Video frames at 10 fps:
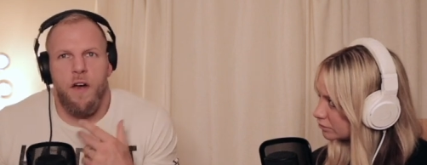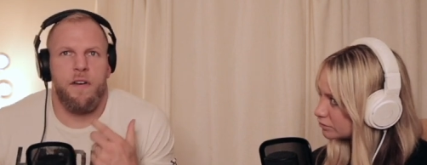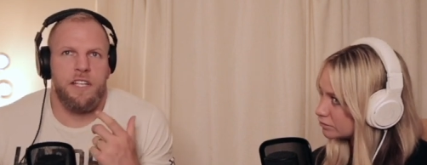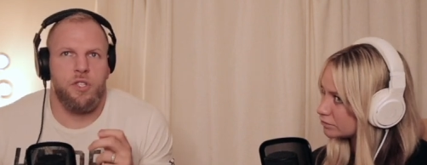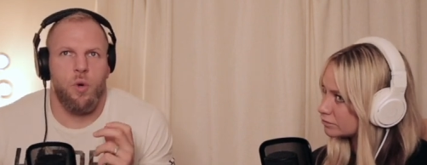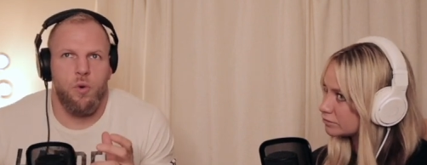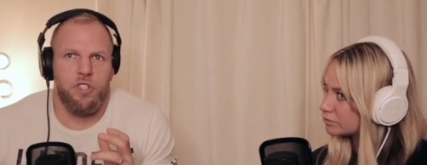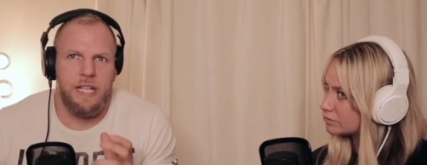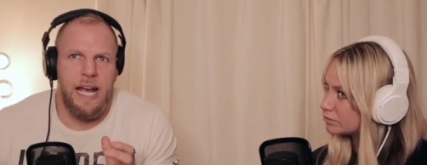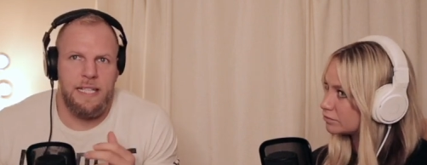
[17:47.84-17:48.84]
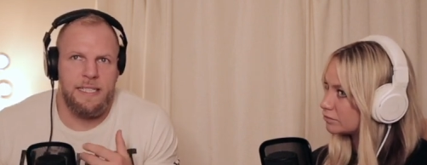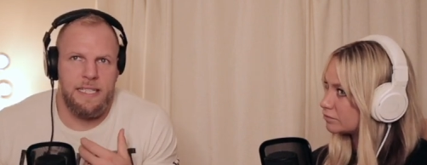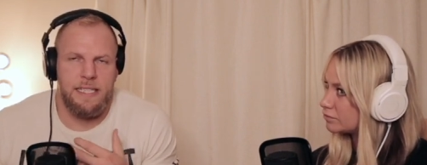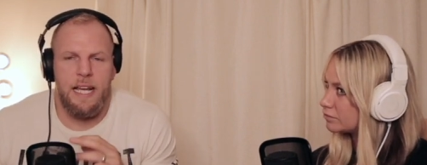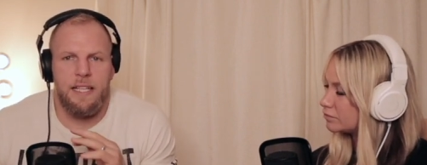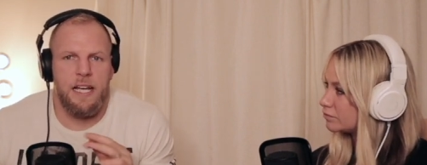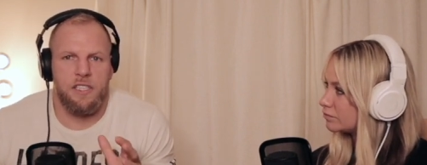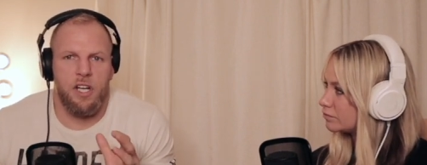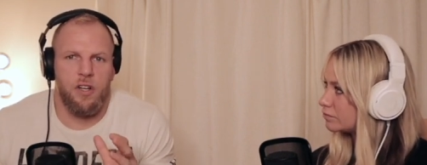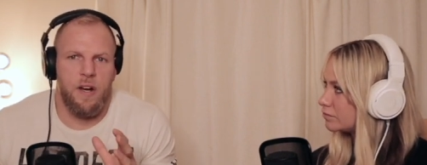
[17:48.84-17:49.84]
Speaker 1: very staunch against this and
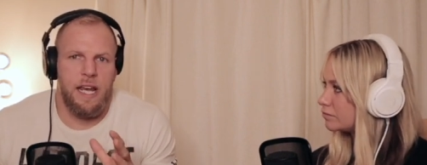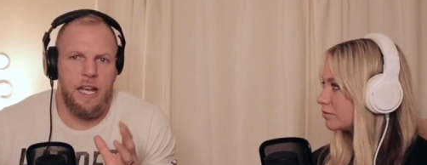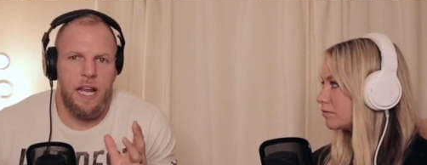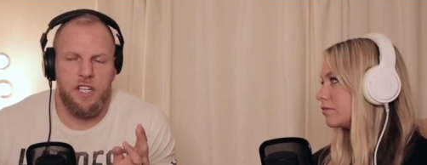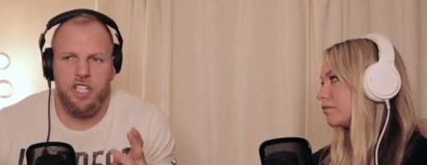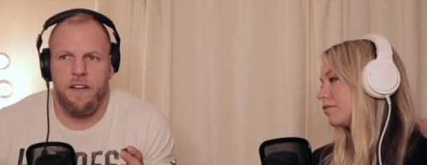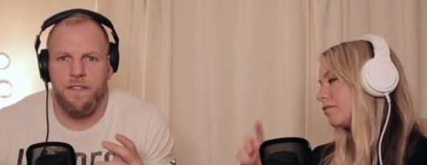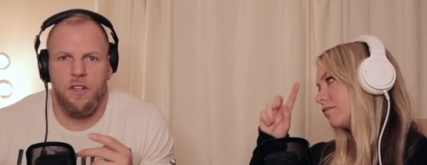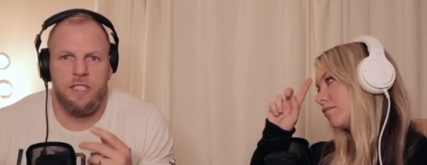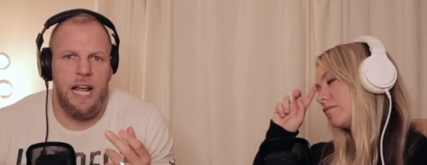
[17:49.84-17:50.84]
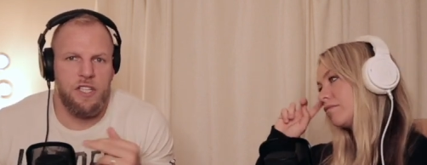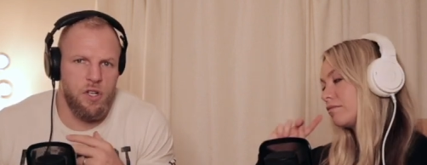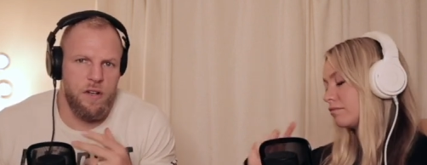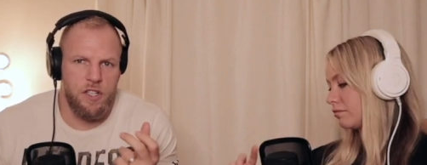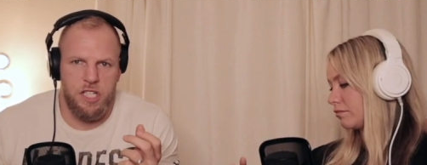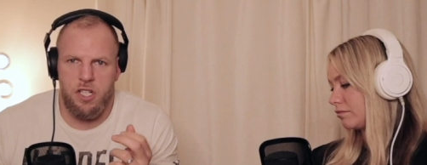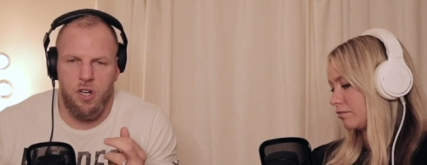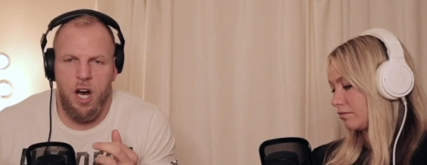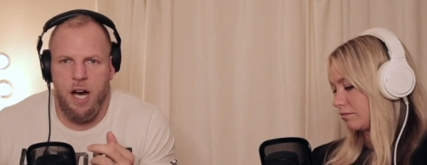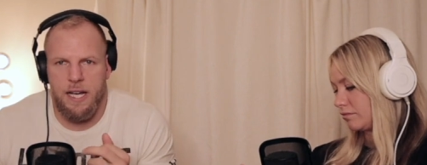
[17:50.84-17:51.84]
doesn't agree, and she feels that the two of us,
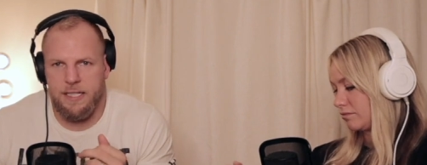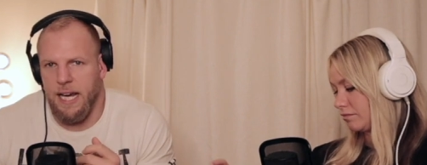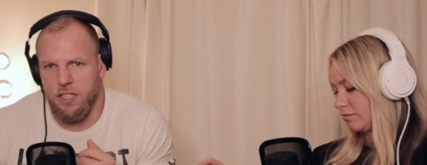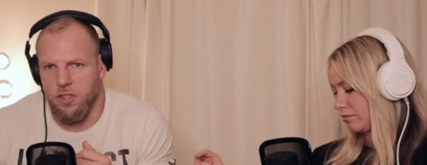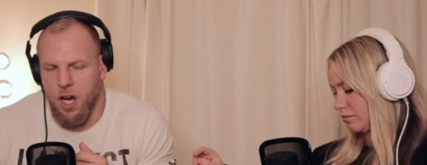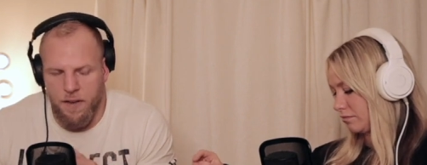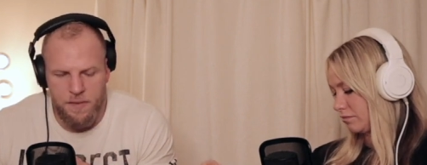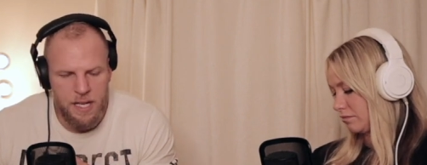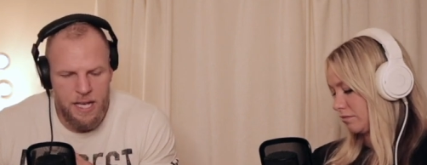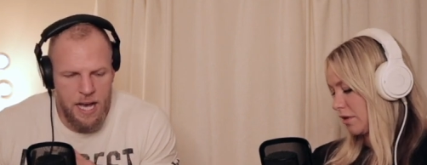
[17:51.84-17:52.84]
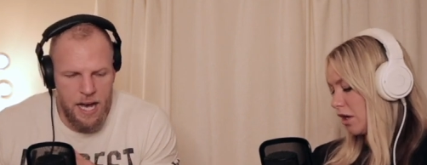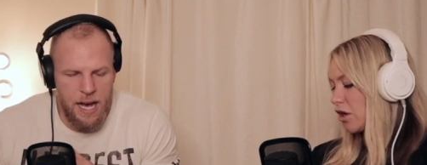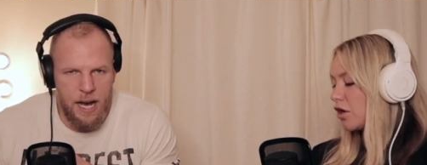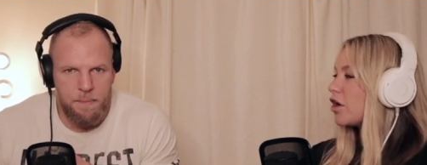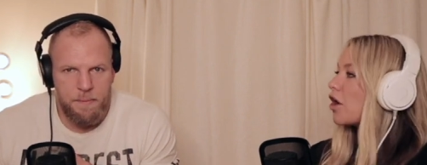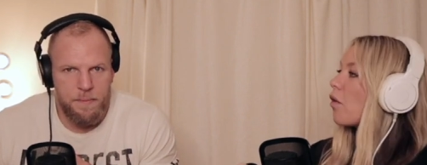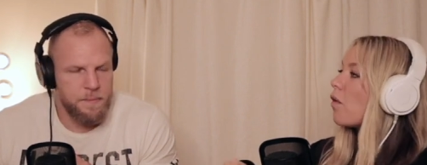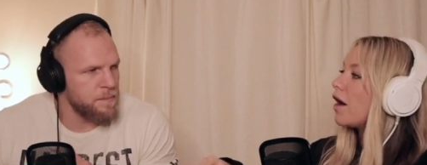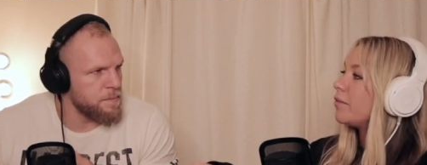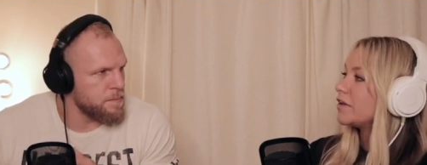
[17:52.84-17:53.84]
she's got a higher sex drive. Um, no, no,
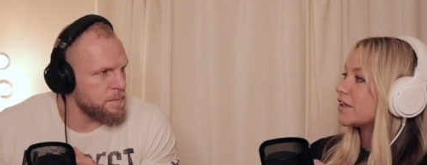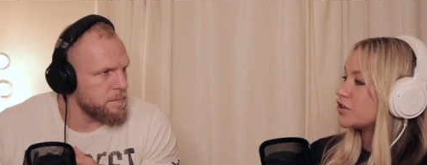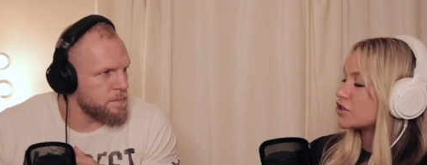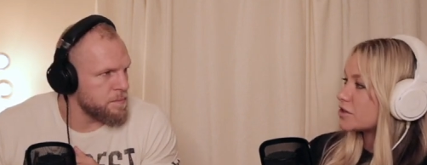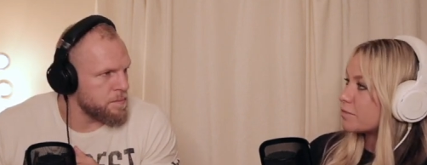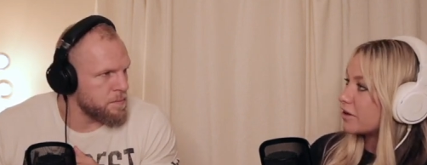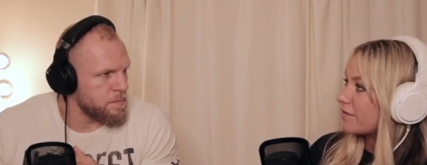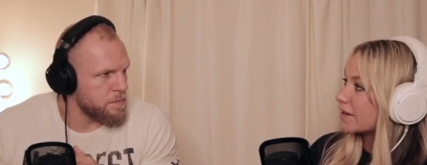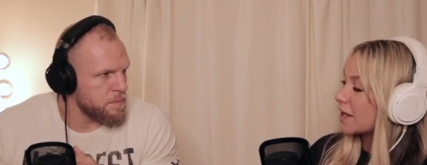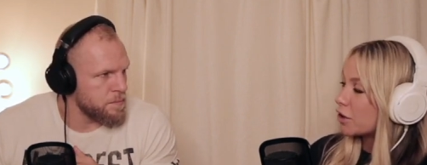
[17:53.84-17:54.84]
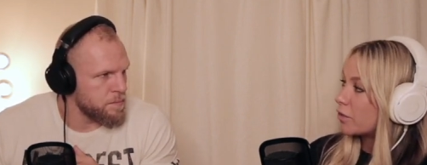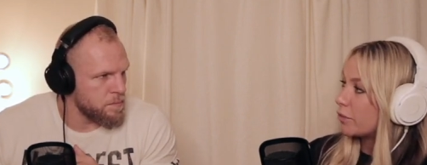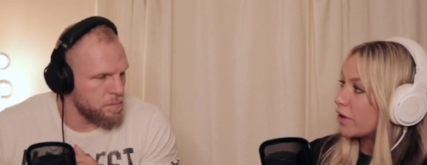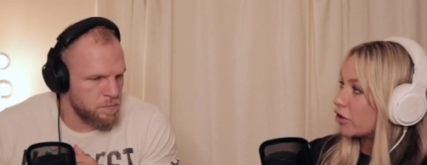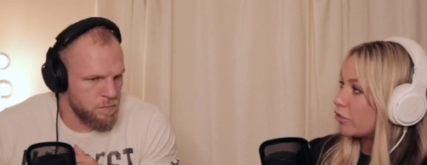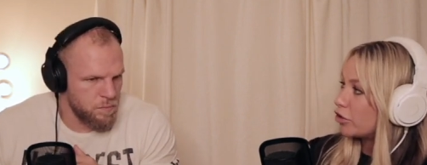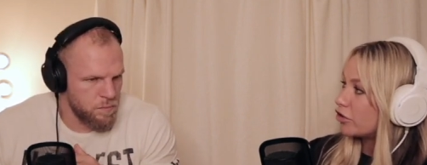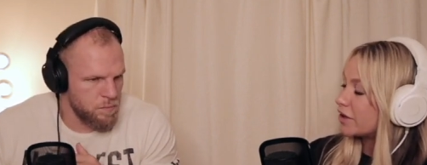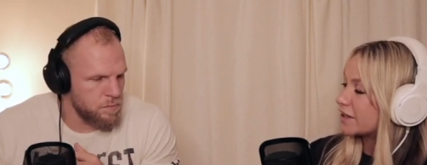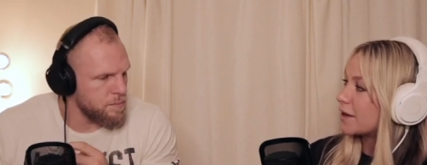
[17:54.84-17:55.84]
no.
Speaker 2: What I will say, just to preface, I know what, where,
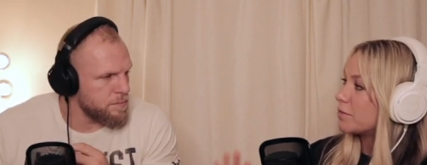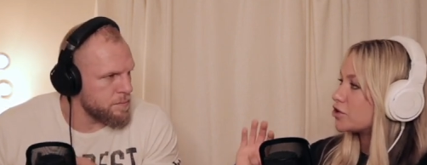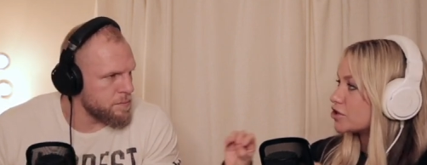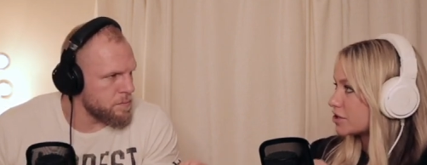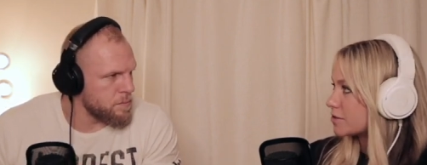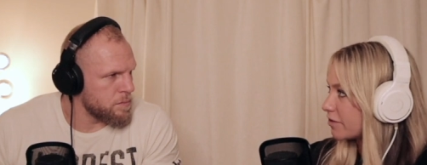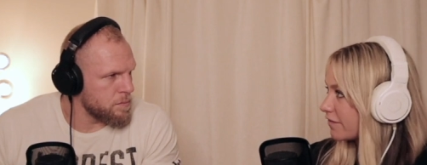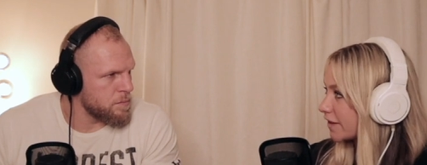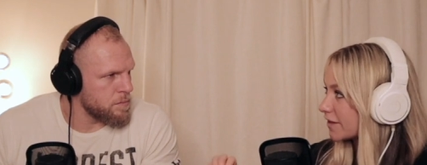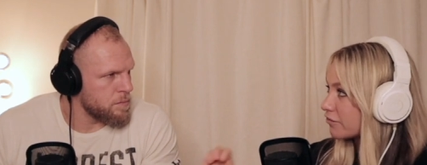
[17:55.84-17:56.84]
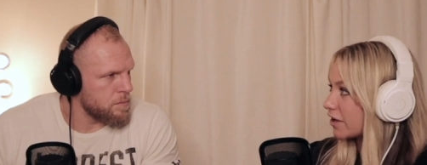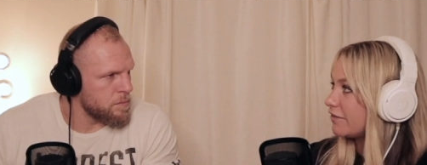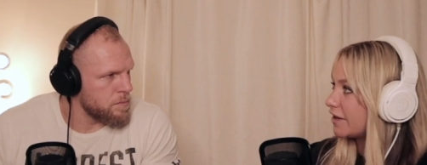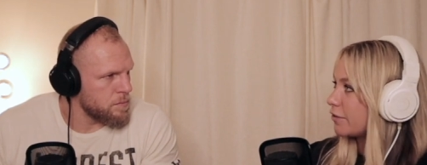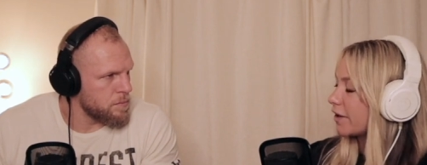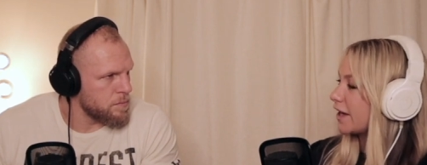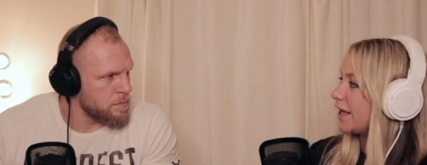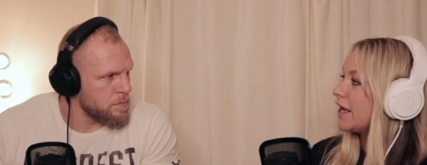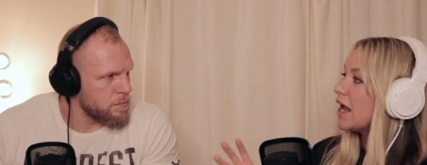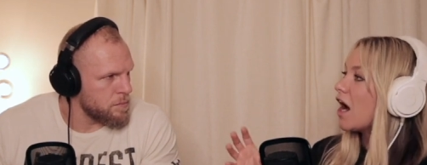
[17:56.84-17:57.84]
what you're going to say, but just to preface it really, really
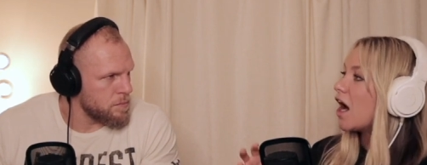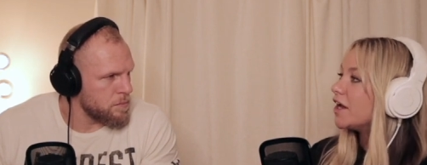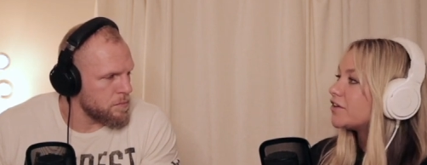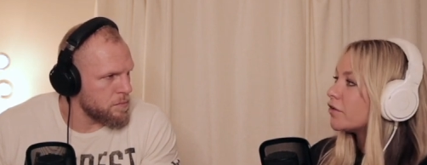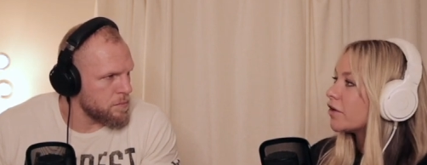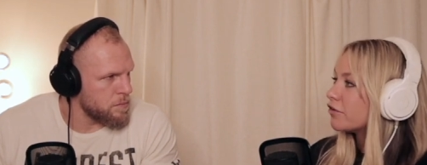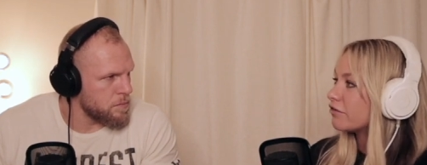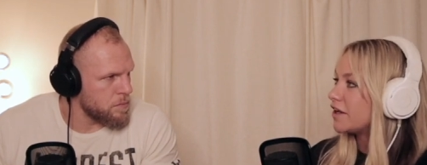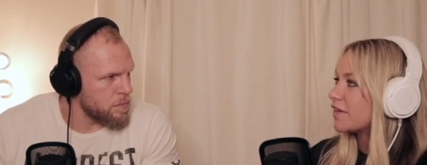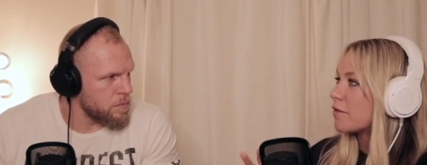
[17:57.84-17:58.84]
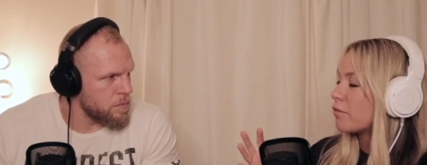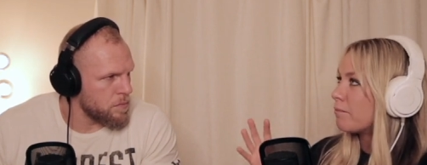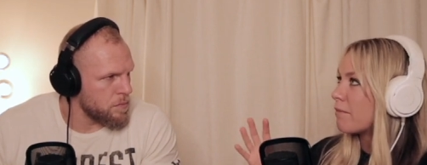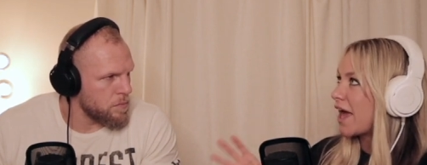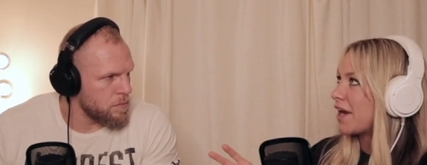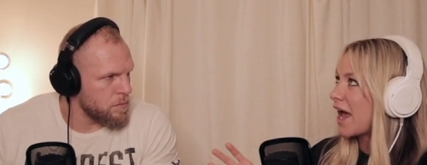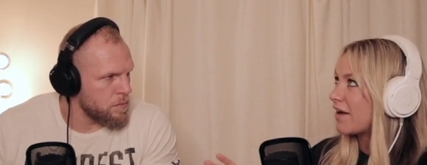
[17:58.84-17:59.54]
quickly, I don't agree that men